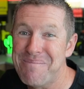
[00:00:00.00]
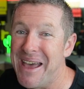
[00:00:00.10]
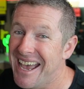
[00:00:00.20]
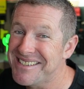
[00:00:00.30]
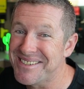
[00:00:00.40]

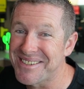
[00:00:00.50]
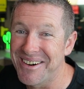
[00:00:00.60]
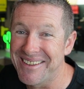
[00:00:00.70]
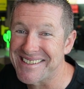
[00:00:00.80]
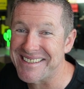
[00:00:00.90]
But as you
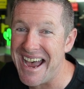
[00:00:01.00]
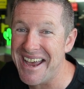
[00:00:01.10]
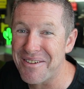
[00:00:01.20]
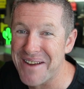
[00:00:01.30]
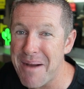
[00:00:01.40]
saw at the
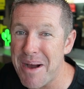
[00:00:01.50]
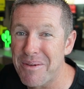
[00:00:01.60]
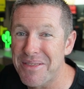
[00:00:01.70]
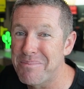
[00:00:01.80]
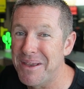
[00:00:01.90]
start, I've come
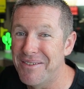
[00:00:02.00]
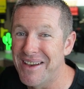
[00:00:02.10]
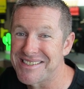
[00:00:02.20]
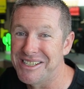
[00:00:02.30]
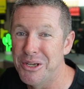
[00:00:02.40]
up with a bit of
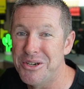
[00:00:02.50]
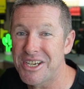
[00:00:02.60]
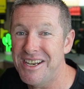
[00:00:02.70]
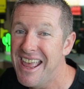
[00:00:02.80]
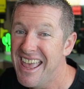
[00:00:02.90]
a
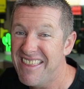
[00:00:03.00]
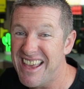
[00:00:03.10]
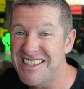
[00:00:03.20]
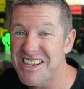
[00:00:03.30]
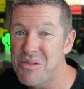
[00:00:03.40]
solution
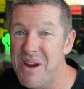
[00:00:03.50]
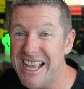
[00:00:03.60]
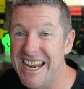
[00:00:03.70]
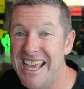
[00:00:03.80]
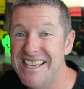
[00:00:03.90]
that is
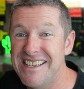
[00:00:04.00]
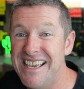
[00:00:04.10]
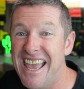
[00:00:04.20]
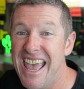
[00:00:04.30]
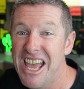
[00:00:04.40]
quick and
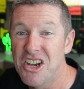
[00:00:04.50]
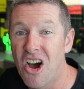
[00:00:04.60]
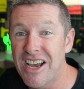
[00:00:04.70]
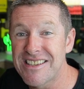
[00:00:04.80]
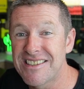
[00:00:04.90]
easy,
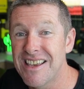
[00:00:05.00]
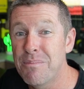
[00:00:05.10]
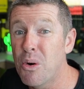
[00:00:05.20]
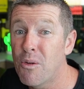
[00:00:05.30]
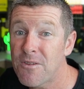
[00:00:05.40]
nice and
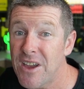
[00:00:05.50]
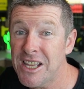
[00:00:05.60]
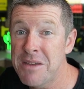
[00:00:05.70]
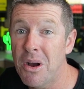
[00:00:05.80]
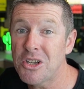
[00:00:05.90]
simple,
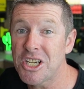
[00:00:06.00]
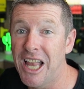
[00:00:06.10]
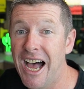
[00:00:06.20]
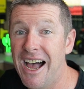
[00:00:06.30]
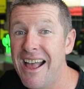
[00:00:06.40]
fairly
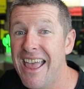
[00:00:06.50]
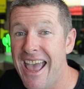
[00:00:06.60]
modular,